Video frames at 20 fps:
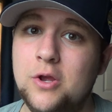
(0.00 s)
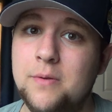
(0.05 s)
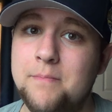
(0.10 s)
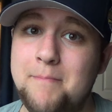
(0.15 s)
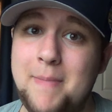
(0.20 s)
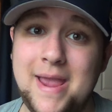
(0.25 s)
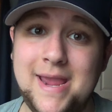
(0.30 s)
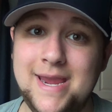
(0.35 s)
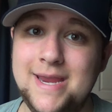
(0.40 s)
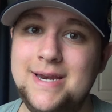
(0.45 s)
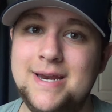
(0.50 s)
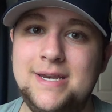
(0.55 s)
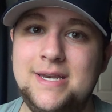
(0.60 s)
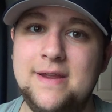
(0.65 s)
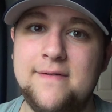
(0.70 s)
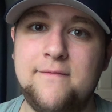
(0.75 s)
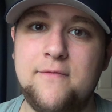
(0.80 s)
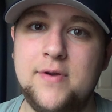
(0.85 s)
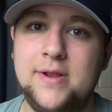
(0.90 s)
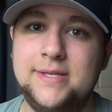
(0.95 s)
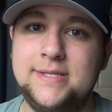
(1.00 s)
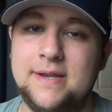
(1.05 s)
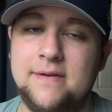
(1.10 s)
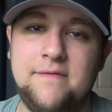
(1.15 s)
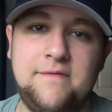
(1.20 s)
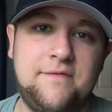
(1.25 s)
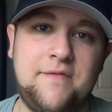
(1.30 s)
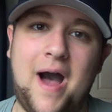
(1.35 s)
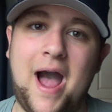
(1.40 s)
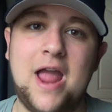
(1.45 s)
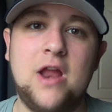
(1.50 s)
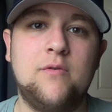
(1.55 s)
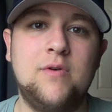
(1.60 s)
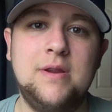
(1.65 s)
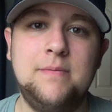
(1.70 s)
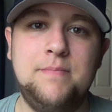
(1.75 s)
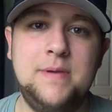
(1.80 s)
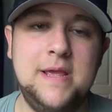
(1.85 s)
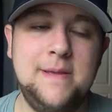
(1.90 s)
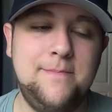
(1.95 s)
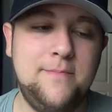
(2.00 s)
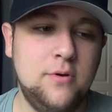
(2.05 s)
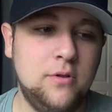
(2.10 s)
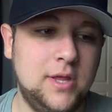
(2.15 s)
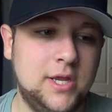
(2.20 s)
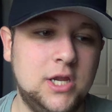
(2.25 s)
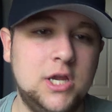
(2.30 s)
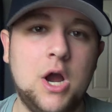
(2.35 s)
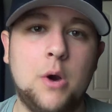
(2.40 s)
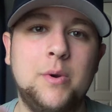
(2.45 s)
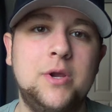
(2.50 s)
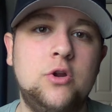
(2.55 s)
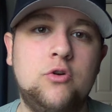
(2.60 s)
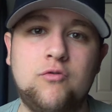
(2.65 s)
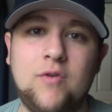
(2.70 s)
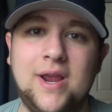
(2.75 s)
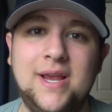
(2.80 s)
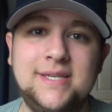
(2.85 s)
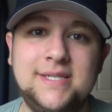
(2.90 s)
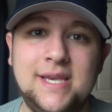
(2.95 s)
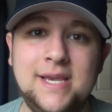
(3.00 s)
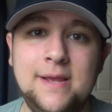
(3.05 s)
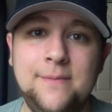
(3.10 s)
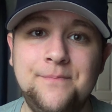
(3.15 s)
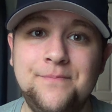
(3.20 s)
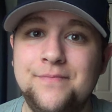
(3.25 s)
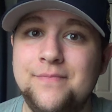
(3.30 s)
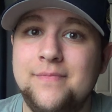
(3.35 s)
making a difference and firing people and going crazy,